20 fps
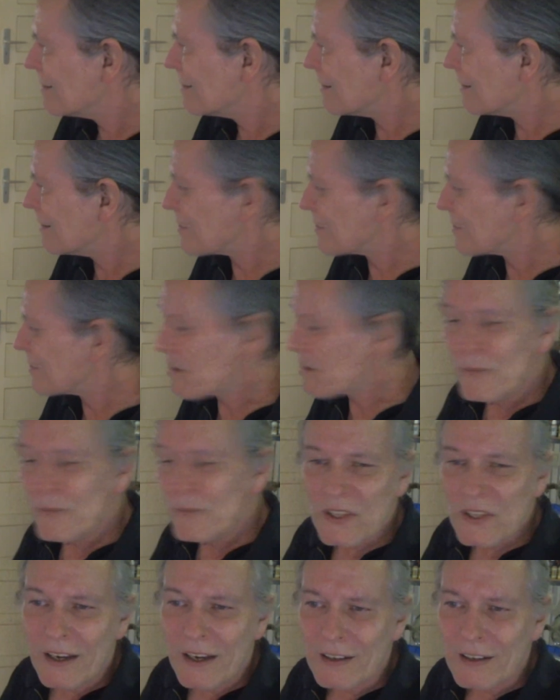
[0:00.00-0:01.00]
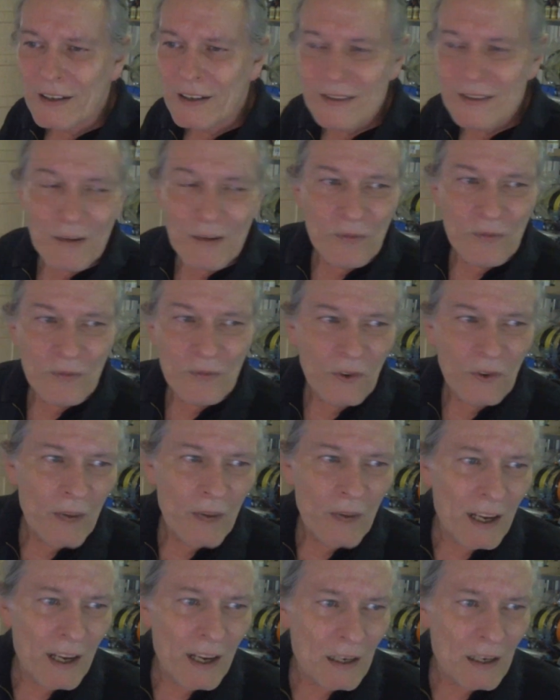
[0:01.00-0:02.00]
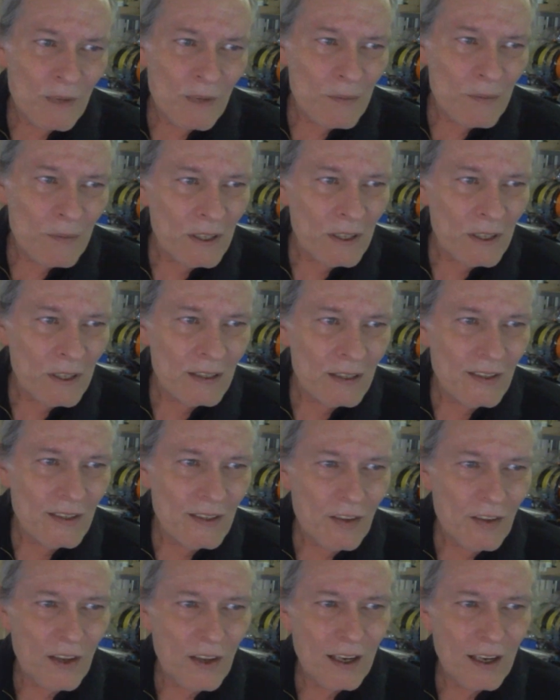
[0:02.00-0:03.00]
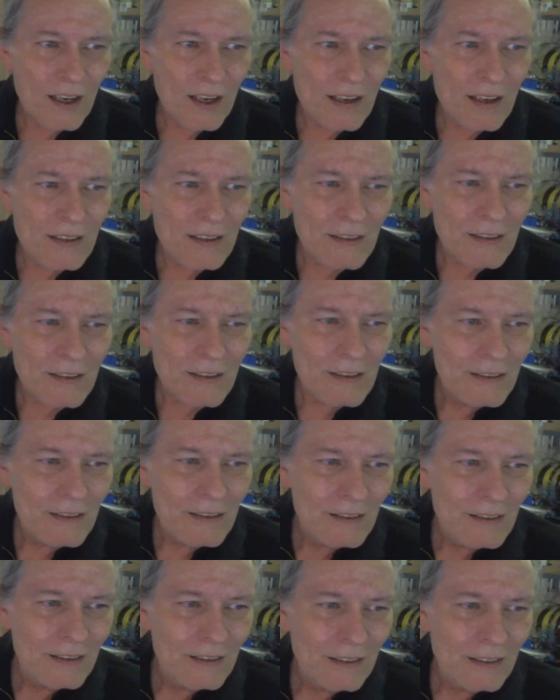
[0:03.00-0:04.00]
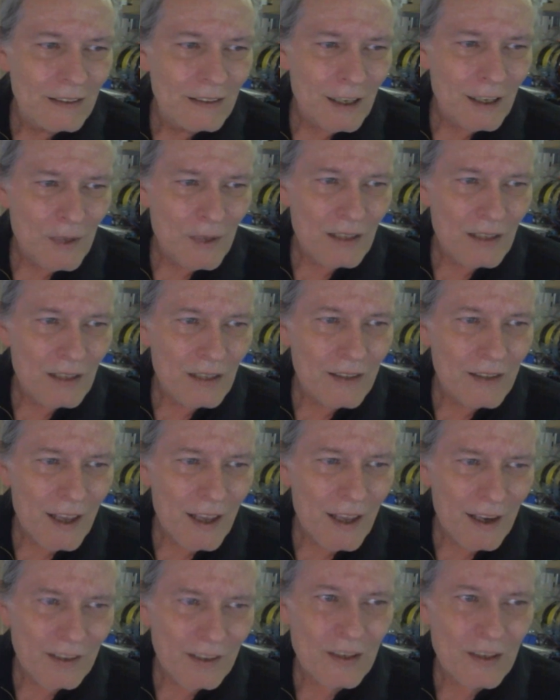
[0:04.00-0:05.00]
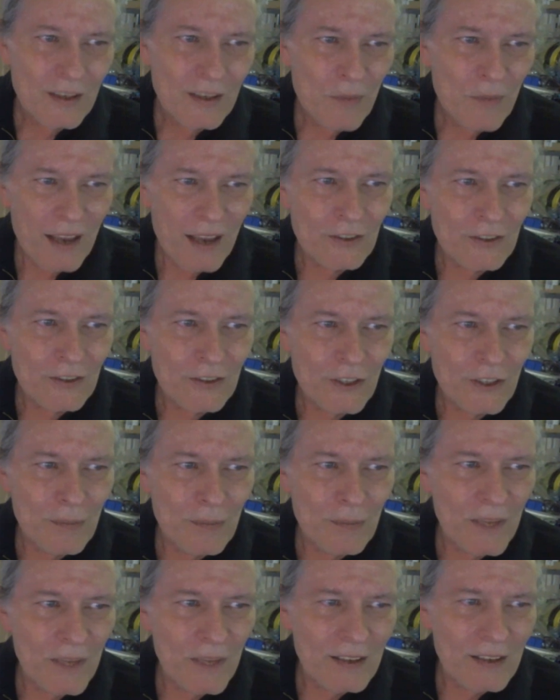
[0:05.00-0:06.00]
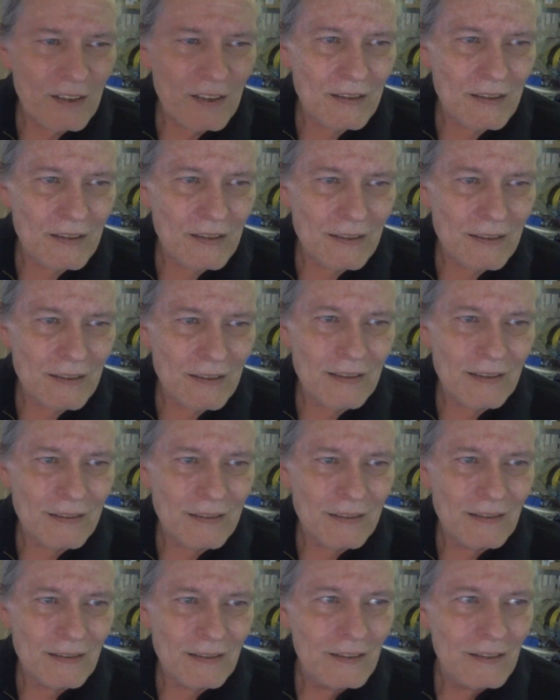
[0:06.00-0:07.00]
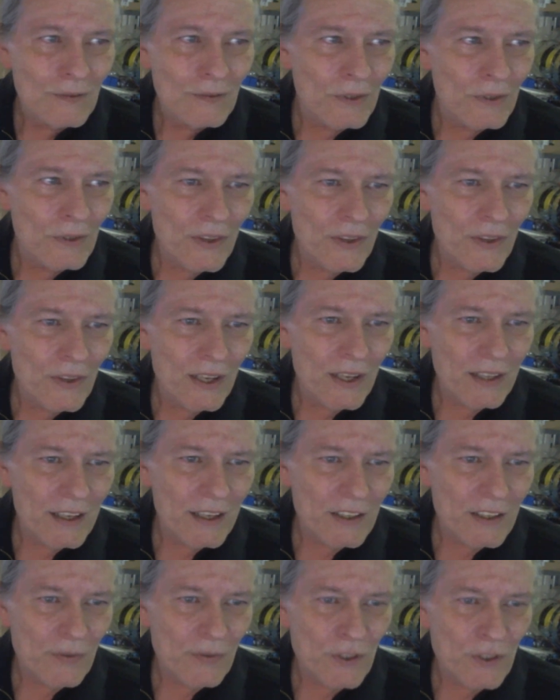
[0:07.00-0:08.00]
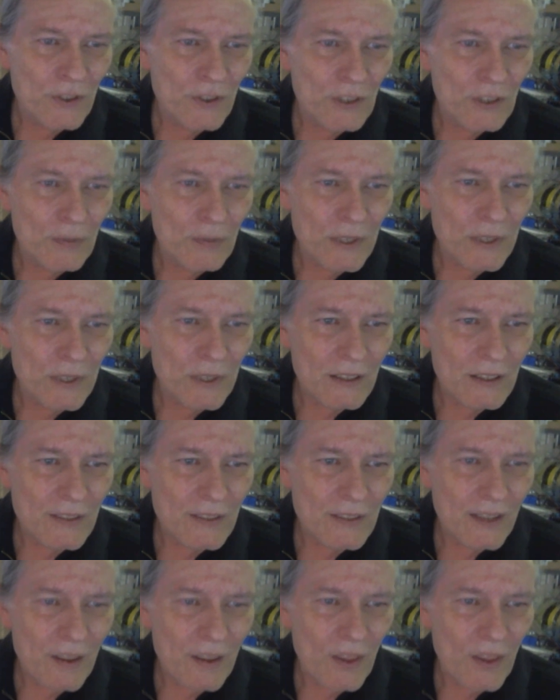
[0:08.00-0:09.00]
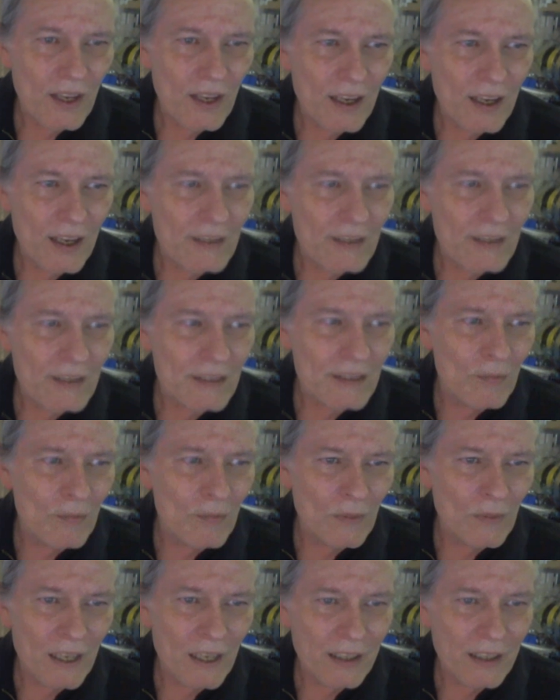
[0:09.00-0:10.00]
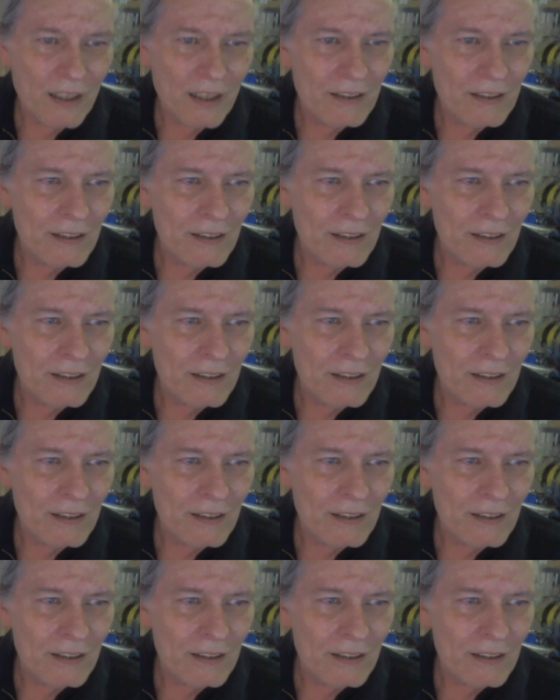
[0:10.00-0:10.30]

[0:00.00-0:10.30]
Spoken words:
it seems like it's something from enemy, because that thing has, I mean, that it's a battleship, that's one thing that's for sure, because that thing has something like